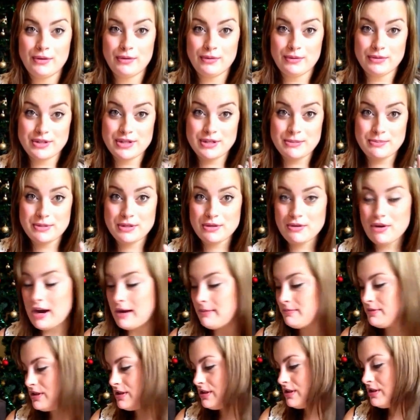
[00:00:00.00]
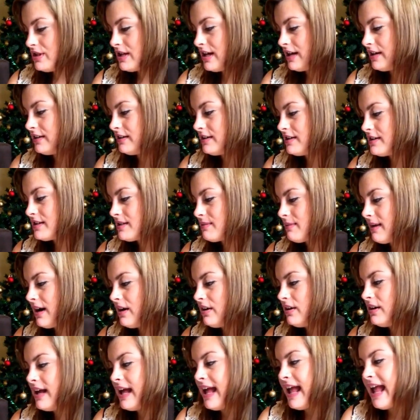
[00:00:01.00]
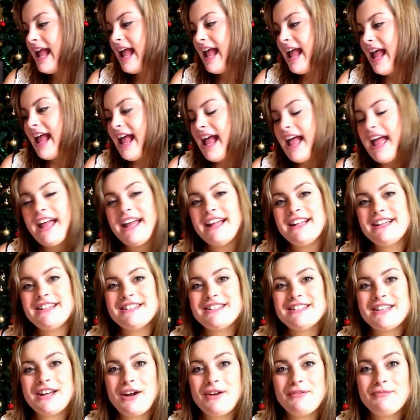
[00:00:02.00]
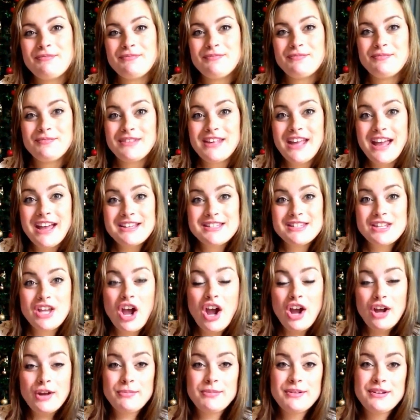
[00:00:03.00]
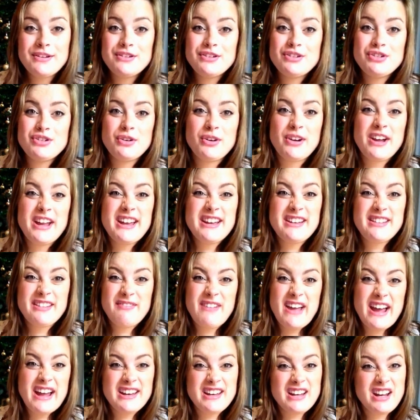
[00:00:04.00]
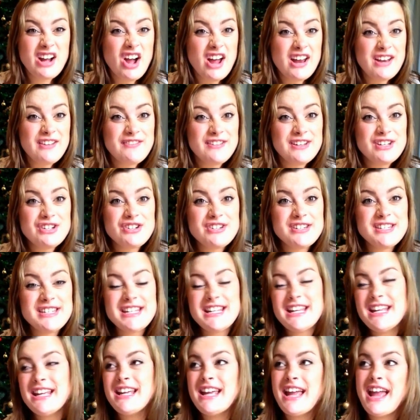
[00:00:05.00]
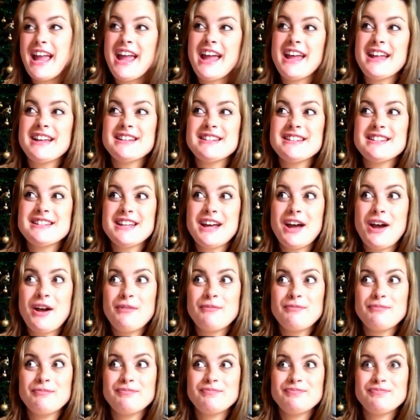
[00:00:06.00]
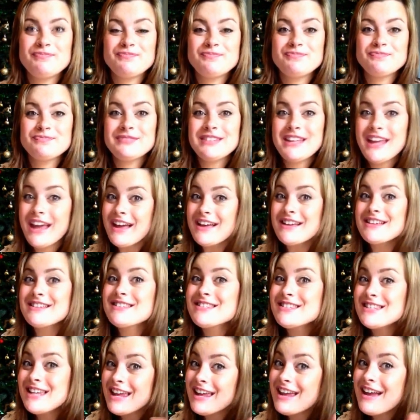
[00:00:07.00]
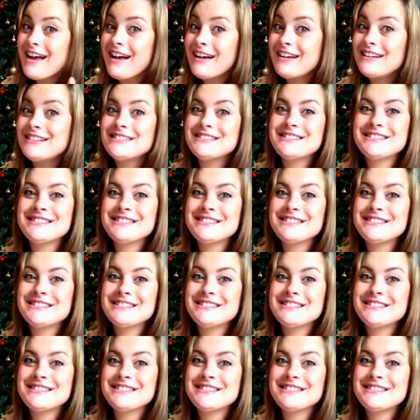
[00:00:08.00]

subscribe to your channel as well. And yeah, so I hope you enjoyed and found it kind of interesting, and yeah, see ya.